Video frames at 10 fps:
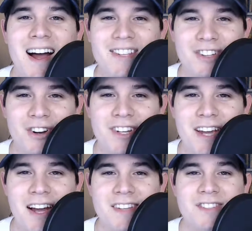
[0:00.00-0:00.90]
How's it going, you
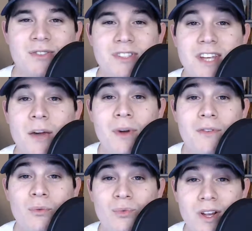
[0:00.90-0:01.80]
guys? So today we have
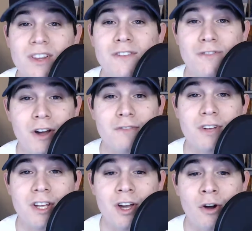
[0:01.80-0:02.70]
a really fun
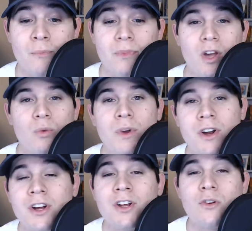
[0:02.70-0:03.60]
video. We
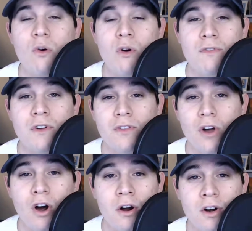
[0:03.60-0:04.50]
are going to go over the
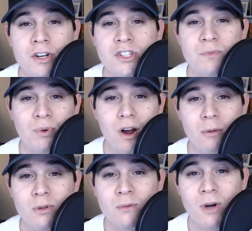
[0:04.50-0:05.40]
hardest
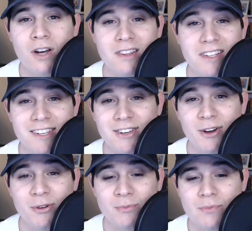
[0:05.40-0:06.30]
problem on
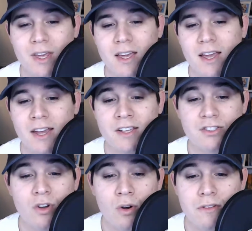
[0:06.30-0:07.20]
LeetCode, and it's
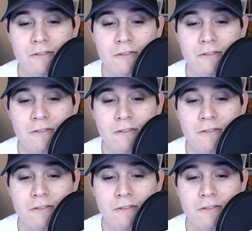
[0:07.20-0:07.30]
called